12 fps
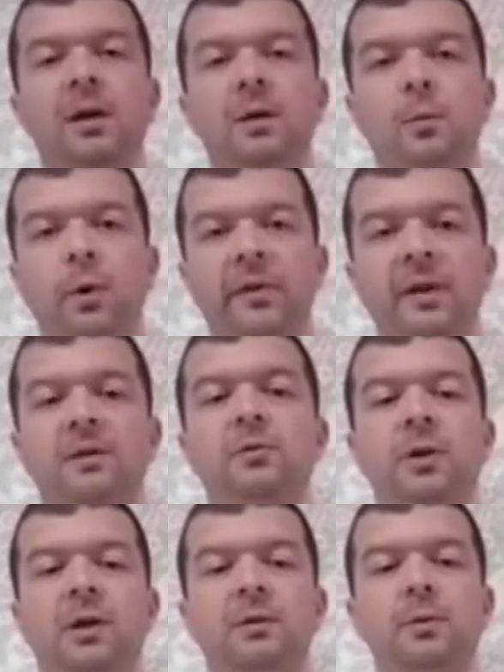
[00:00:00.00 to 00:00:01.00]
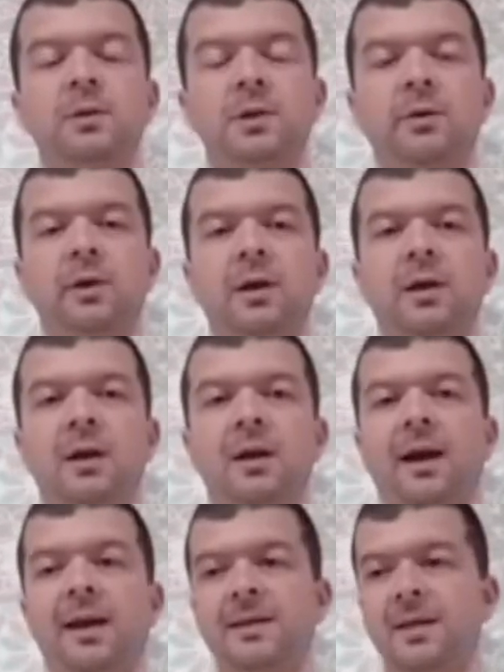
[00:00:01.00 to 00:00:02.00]
what the Israelites were doing,
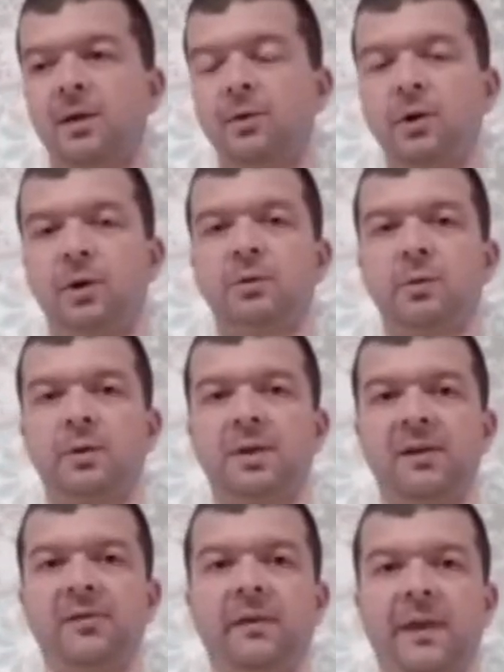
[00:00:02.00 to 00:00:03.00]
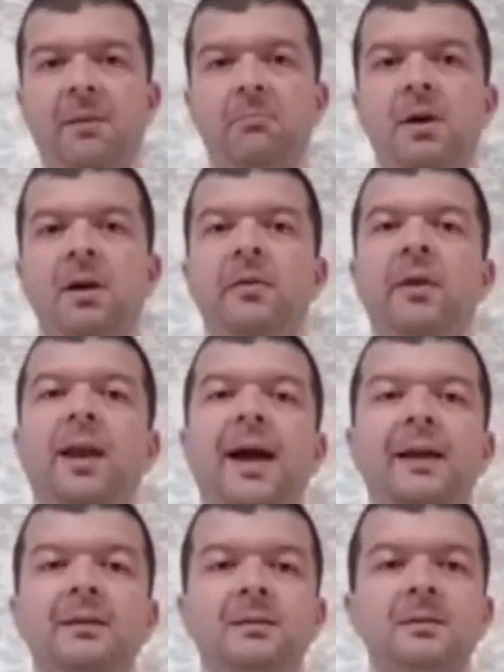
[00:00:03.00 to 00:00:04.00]
and how God was giving them the
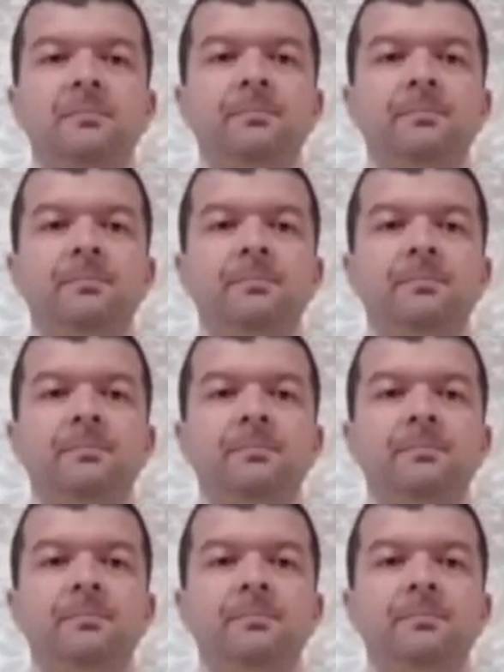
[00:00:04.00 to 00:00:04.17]
land.